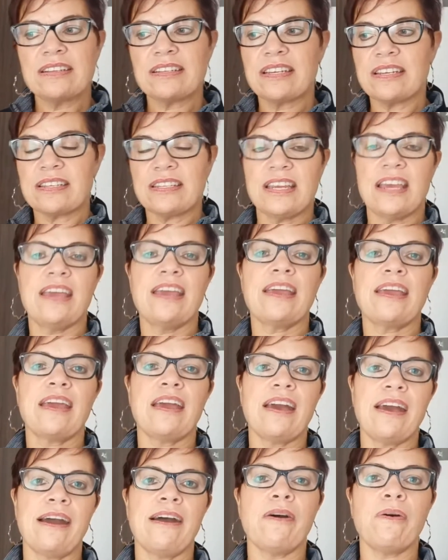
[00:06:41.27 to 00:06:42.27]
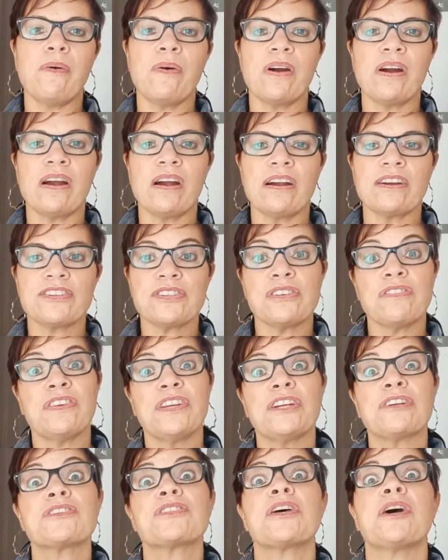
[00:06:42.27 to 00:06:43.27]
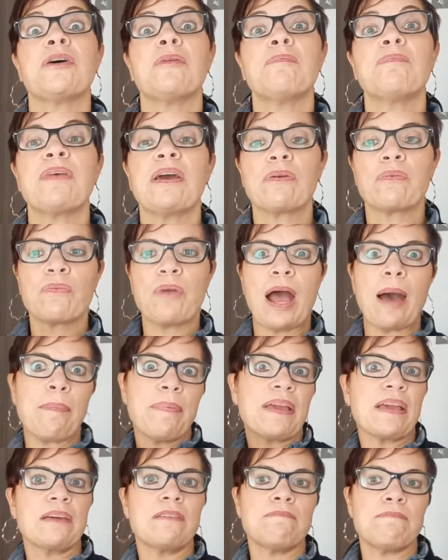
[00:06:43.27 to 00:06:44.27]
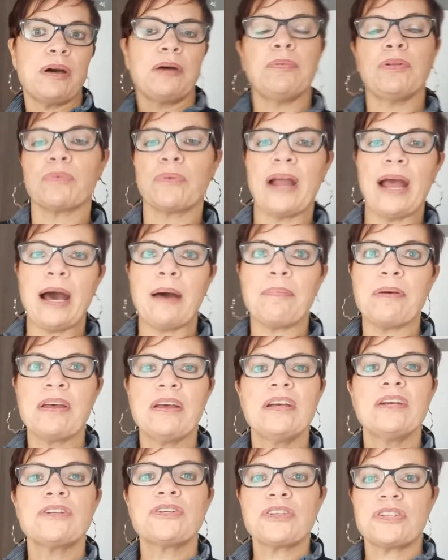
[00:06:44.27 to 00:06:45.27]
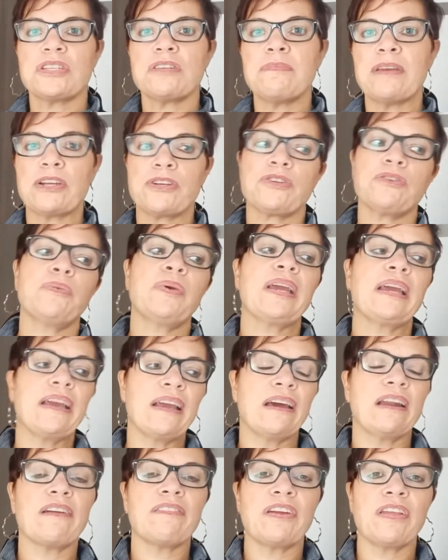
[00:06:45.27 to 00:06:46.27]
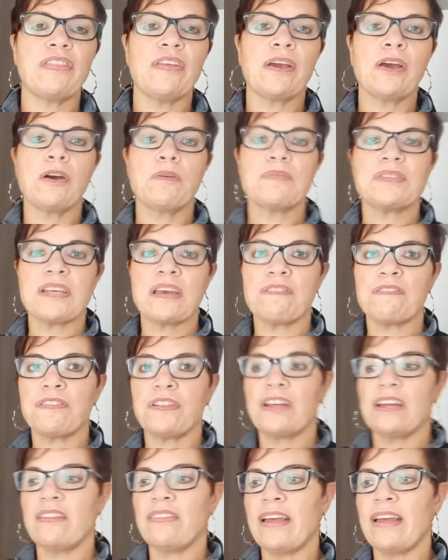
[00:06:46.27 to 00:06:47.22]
to take our souvenirs home and wrapping it in bubble wrap just to make sure we can get everything home safely.